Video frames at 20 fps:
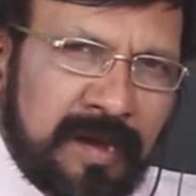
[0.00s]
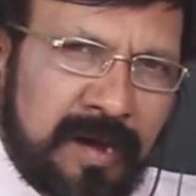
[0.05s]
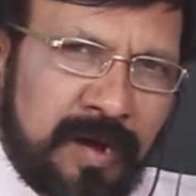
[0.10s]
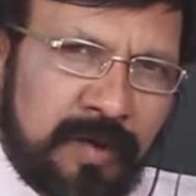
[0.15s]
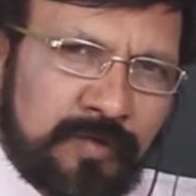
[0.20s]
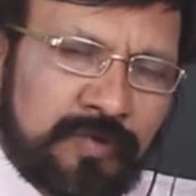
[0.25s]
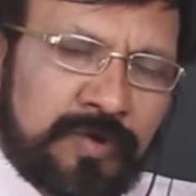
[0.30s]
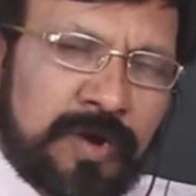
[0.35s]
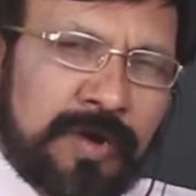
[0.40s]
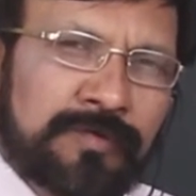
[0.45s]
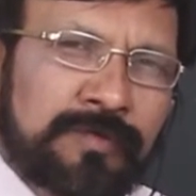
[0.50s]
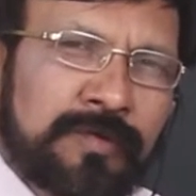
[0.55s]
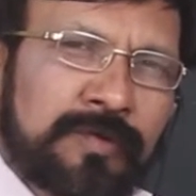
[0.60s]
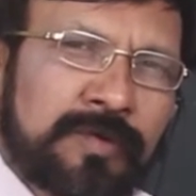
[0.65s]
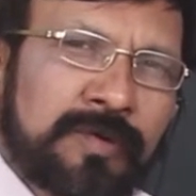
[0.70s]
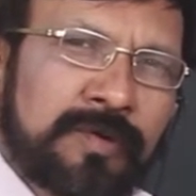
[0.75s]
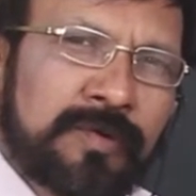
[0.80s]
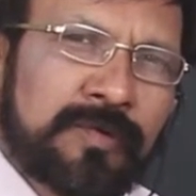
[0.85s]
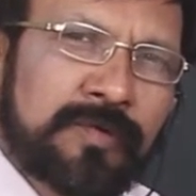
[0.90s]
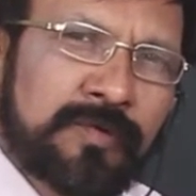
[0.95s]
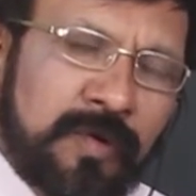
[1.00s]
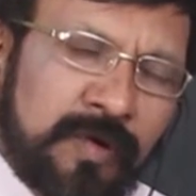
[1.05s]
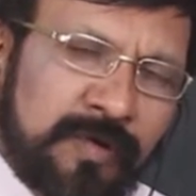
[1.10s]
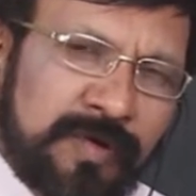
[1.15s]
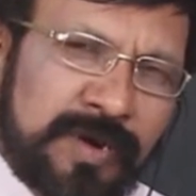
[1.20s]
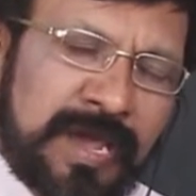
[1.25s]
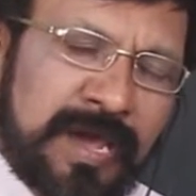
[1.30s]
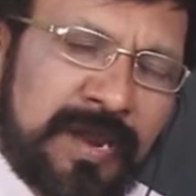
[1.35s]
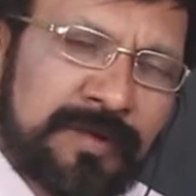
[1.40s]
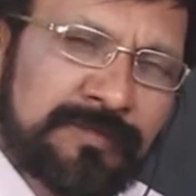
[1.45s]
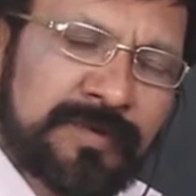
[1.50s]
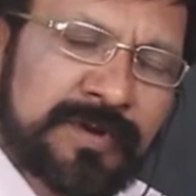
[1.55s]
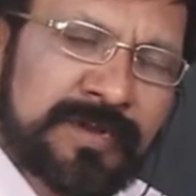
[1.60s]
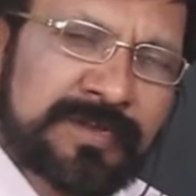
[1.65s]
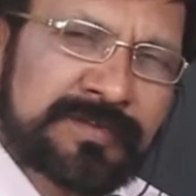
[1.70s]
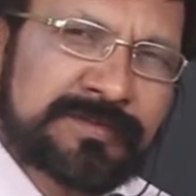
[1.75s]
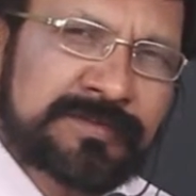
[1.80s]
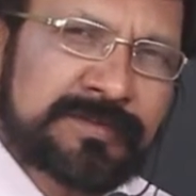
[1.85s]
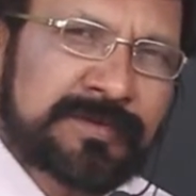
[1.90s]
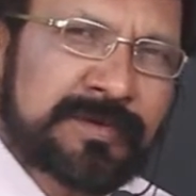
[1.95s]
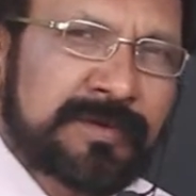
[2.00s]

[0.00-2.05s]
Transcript: out of overconfidence